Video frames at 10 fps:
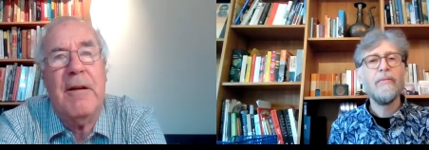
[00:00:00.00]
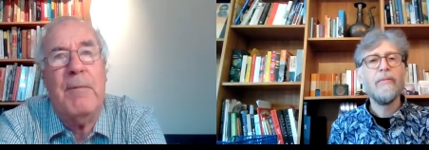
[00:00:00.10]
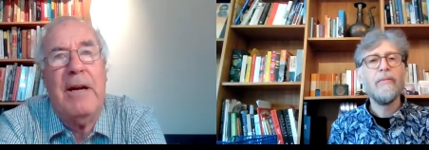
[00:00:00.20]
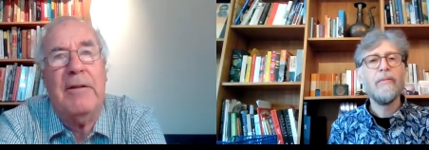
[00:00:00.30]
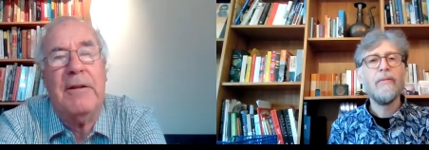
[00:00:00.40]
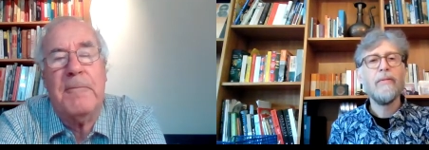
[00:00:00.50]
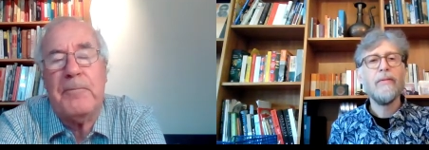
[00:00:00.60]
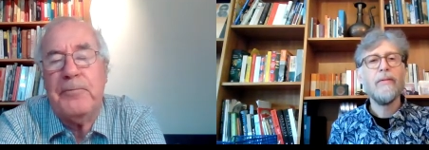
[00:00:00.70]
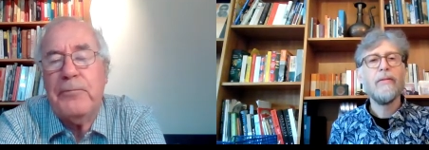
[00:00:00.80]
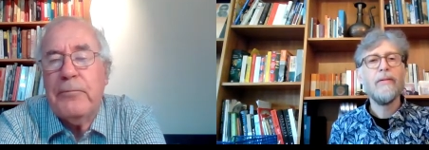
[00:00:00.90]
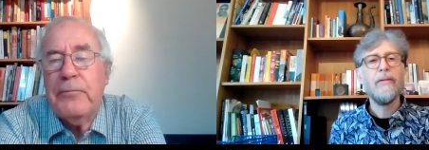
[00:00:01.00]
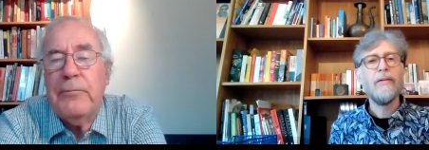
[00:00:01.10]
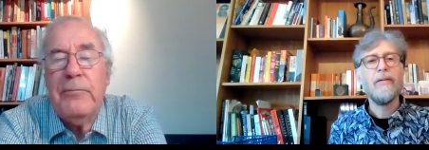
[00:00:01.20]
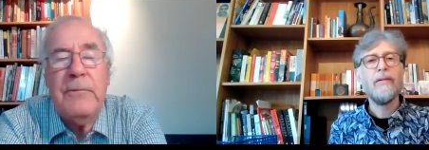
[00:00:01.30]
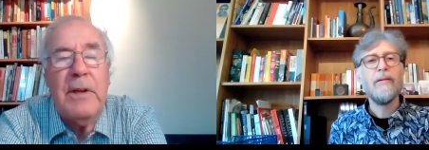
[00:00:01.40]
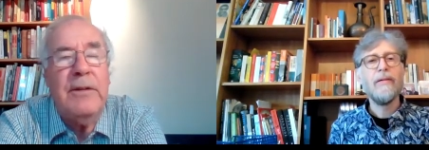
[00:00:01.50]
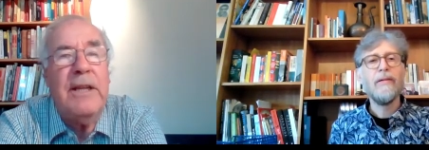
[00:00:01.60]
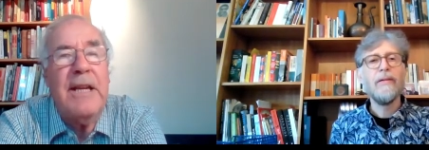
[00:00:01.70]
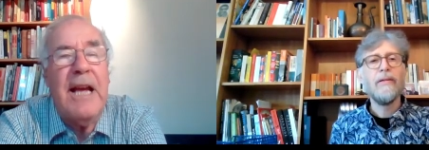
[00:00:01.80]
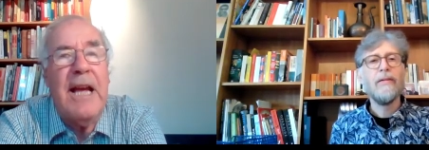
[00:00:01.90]
Speaker 1: about
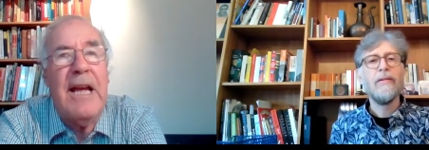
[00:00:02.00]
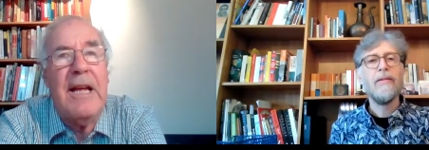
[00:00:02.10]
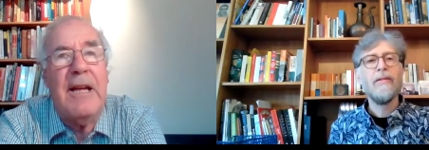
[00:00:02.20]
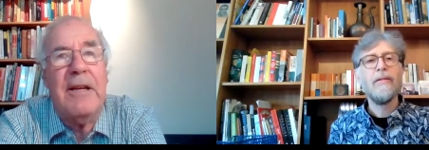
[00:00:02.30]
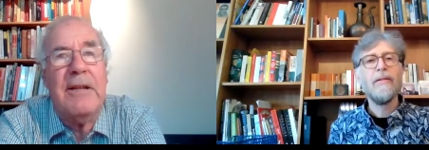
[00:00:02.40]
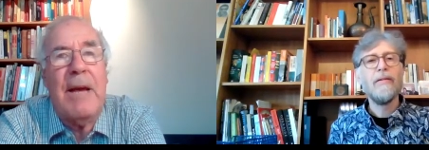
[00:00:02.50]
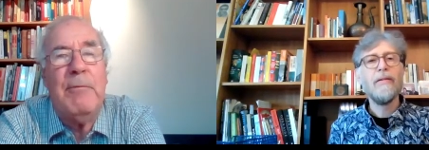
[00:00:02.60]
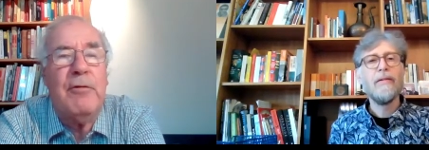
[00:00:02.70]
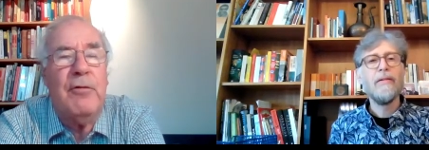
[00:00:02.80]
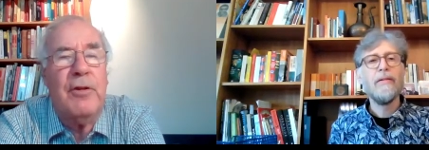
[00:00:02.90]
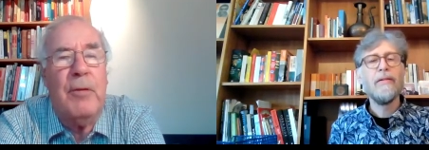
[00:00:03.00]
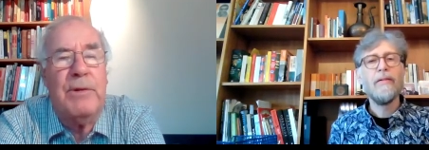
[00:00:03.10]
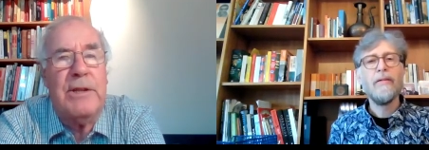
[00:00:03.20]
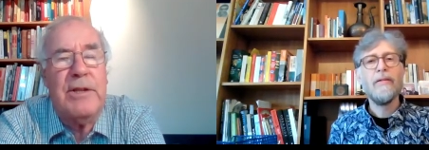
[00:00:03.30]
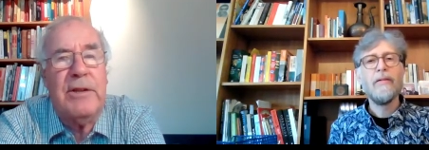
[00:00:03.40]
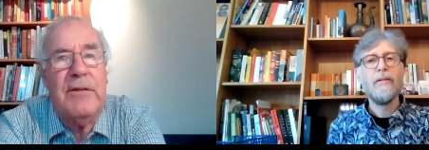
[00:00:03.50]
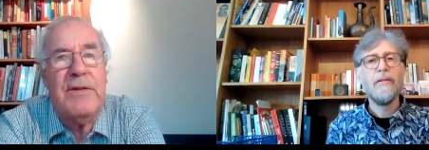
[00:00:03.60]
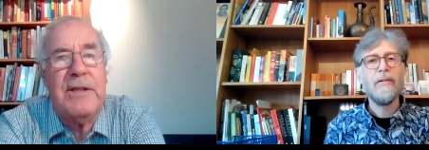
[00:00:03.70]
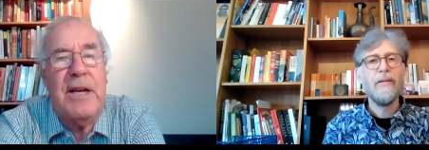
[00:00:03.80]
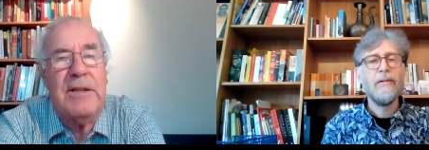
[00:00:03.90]
the chemical composition
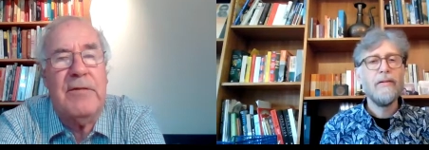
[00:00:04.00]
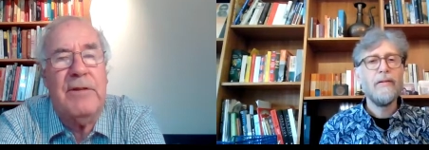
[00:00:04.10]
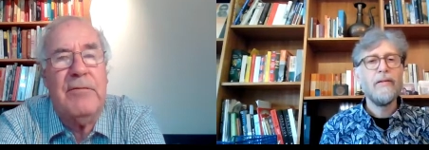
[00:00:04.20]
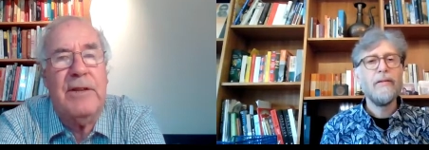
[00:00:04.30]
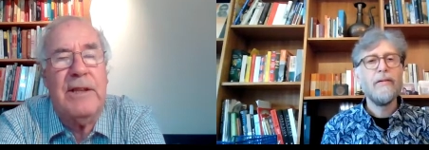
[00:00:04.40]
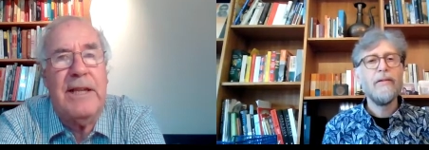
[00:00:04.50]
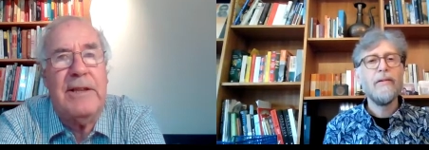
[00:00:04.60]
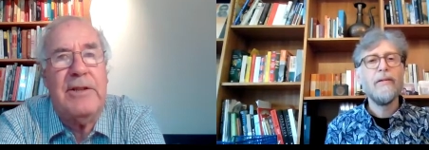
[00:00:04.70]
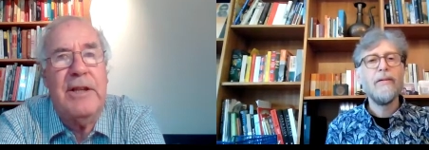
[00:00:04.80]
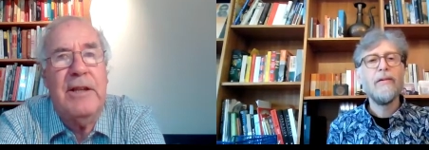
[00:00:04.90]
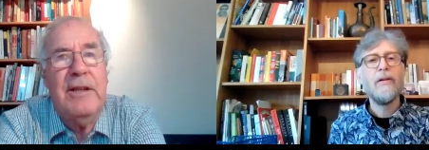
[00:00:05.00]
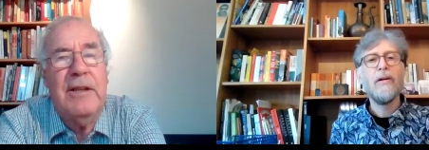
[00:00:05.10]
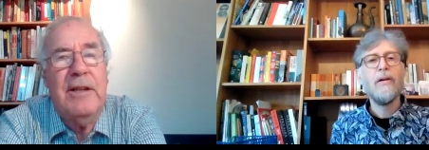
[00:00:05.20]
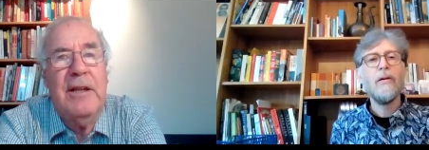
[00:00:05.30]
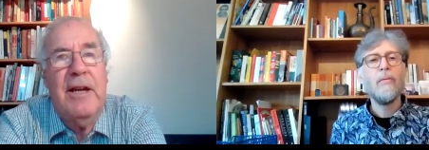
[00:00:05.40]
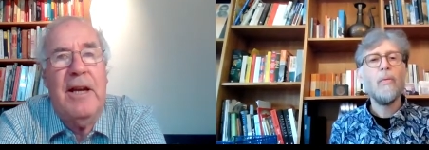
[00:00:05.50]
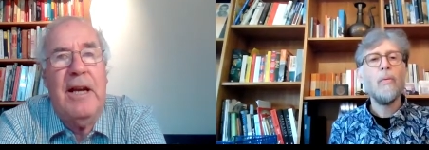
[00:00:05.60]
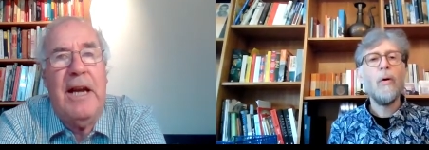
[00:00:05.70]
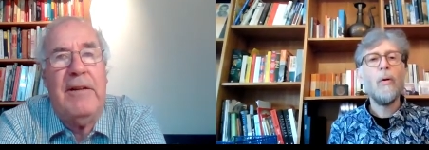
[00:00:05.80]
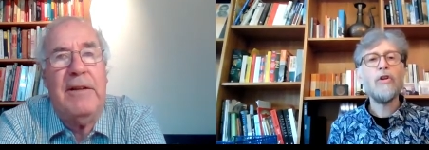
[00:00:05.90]
of stars of different age.
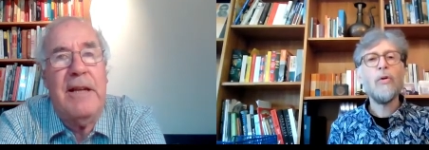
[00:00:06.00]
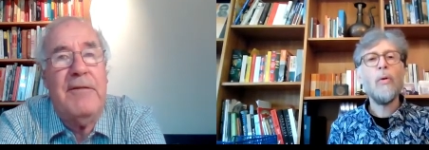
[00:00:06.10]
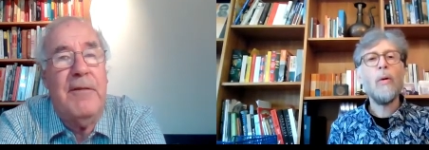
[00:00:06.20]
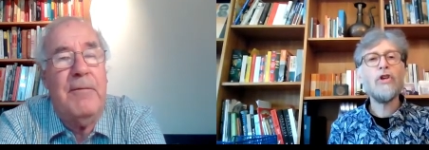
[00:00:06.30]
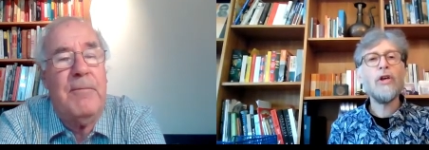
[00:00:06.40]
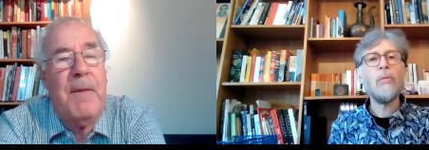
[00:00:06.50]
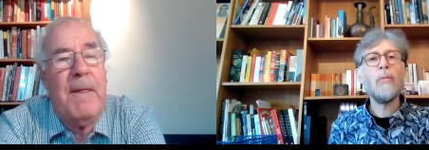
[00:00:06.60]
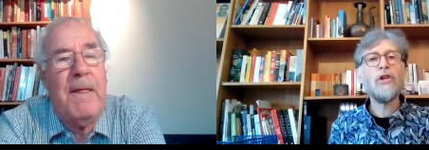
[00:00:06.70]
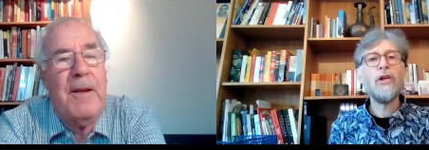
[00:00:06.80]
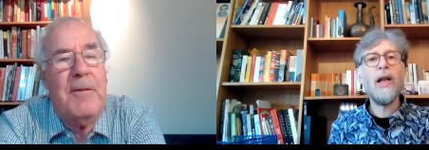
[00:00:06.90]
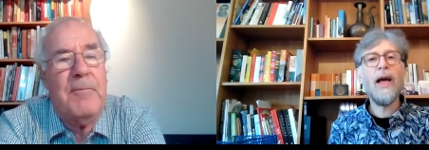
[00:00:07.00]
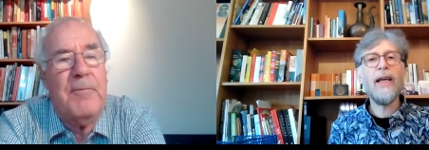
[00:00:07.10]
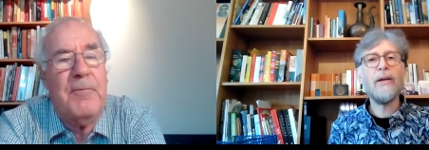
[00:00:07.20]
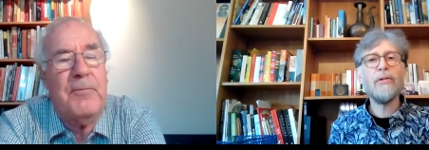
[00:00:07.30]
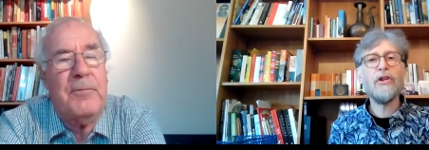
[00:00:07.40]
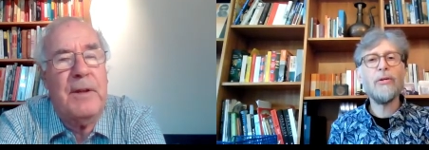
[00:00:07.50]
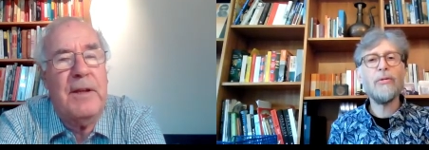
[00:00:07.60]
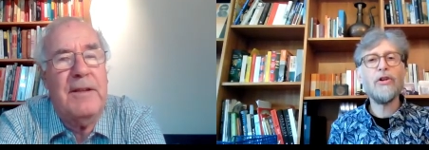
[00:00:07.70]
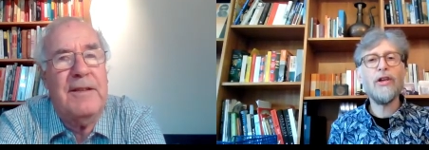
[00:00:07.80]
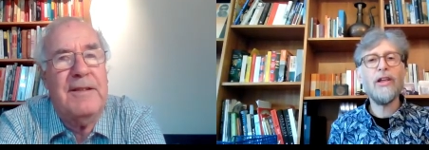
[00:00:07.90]
Speaker 2: What, and, was, she, what was she? What was she like? Was she
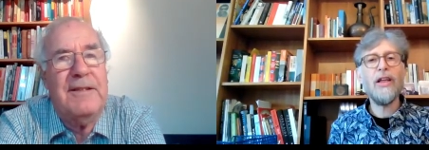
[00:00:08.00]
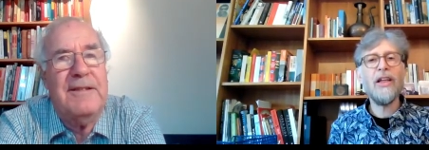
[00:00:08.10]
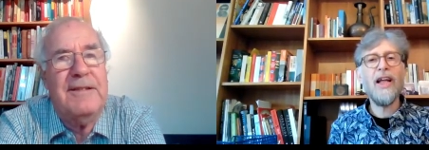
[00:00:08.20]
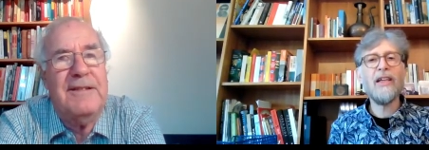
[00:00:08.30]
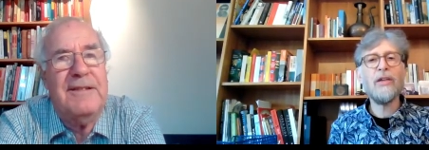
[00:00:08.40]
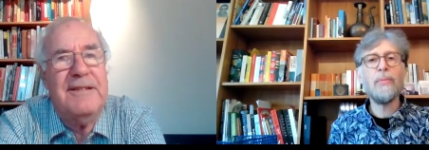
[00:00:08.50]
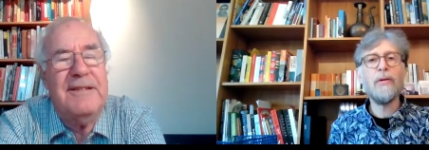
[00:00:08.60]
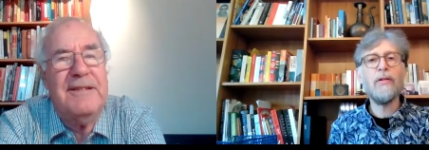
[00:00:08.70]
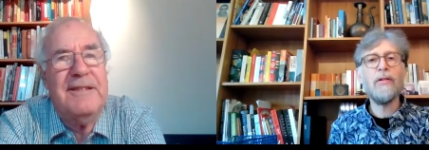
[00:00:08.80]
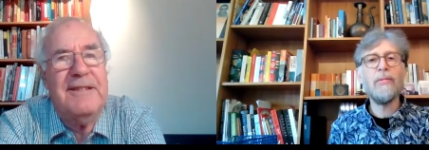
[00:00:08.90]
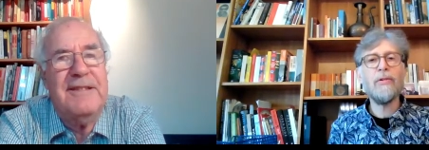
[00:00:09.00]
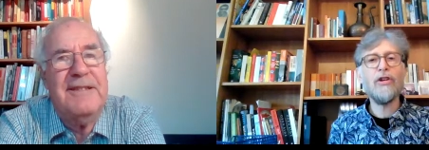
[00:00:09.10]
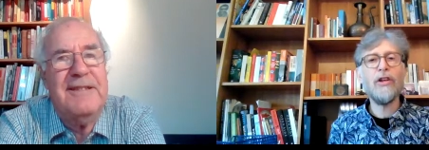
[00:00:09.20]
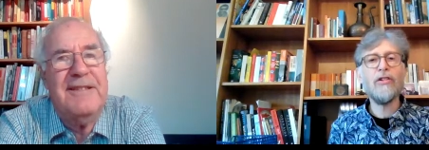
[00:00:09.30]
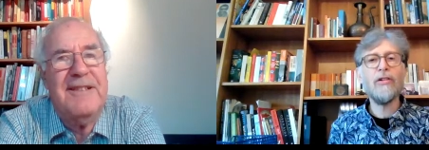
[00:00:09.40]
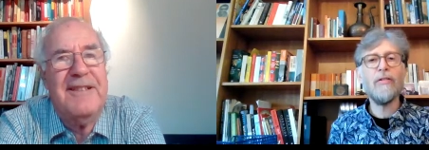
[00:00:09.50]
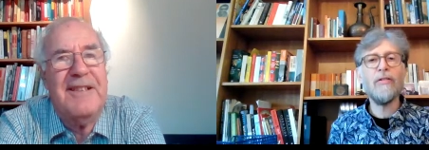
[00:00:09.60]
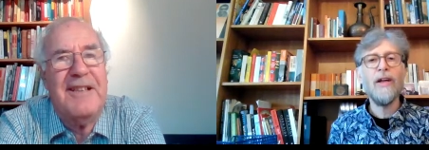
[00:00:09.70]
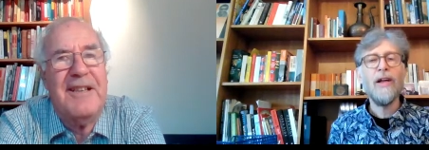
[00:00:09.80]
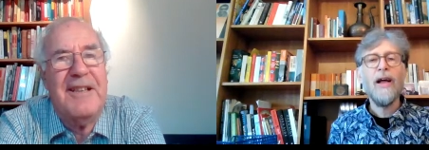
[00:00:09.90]
was she a nice person? Was she sort
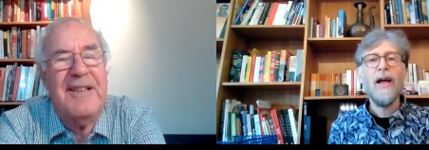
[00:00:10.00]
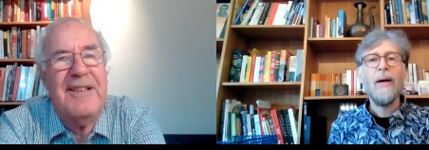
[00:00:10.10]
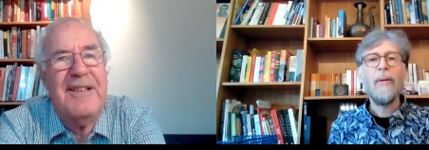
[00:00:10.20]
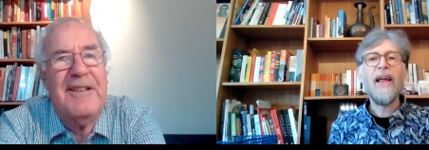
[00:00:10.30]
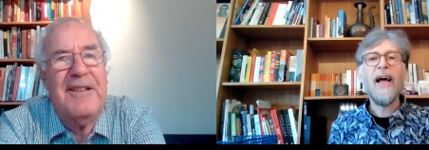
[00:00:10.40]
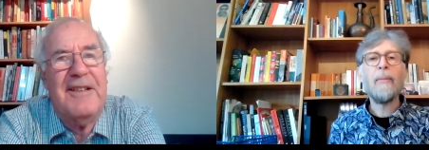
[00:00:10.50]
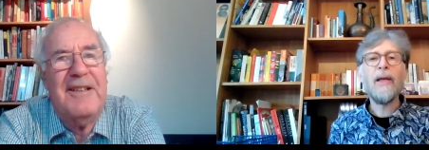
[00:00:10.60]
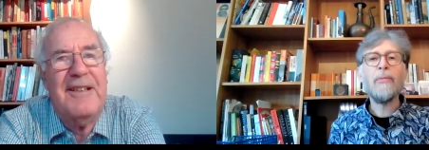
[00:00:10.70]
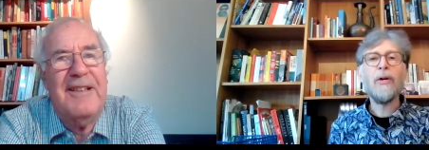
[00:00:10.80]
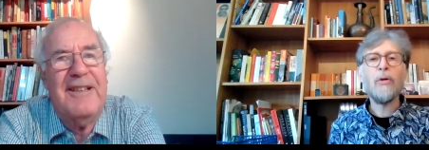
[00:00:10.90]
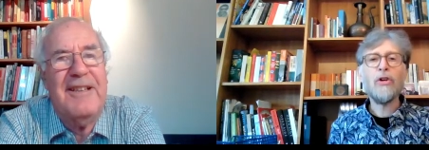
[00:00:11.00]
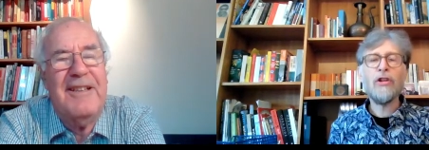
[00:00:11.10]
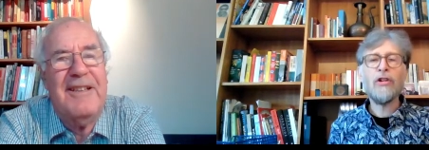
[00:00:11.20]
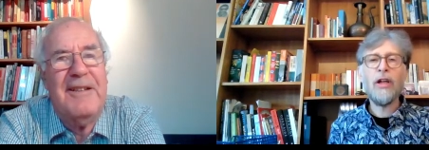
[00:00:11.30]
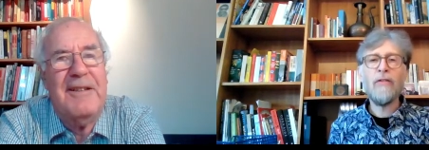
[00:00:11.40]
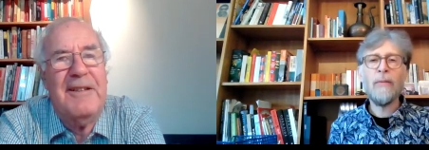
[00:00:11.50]
of? But I mean, what was she sort